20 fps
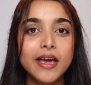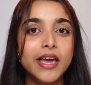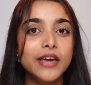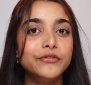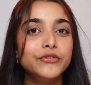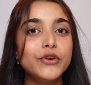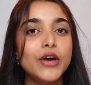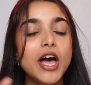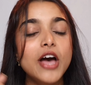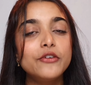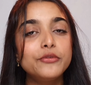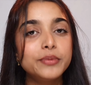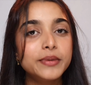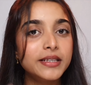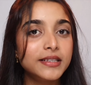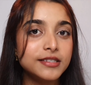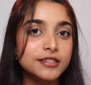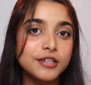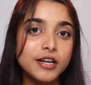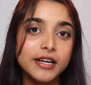If you have
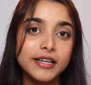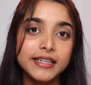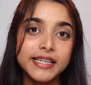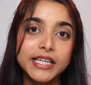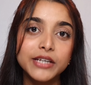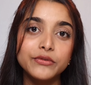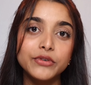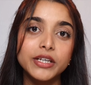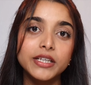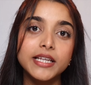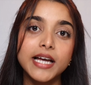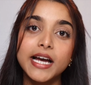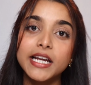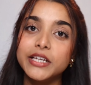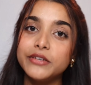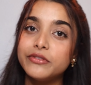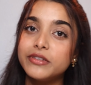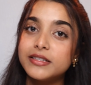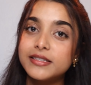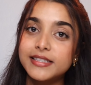been struggling with
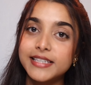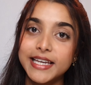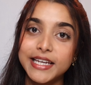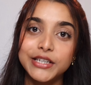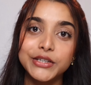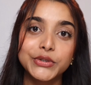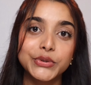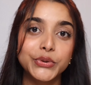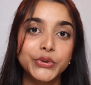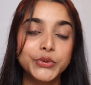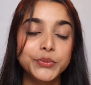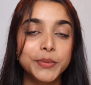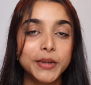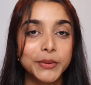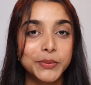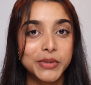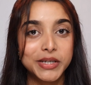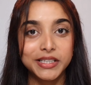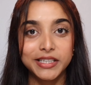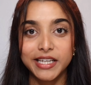uneven skin tone,
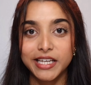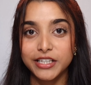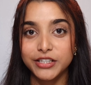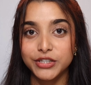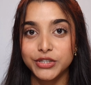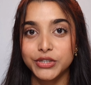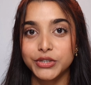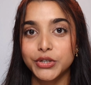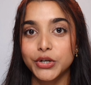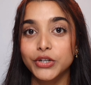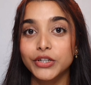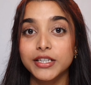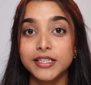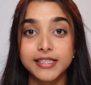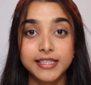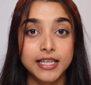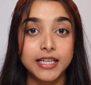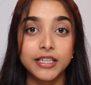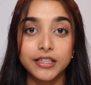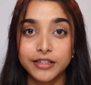pigmentation or
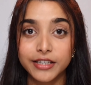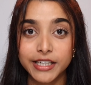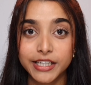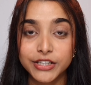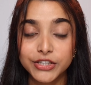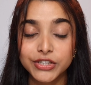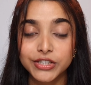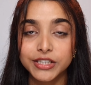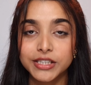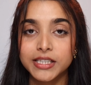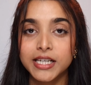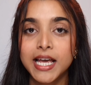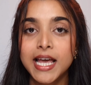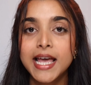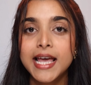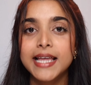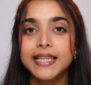discoloration,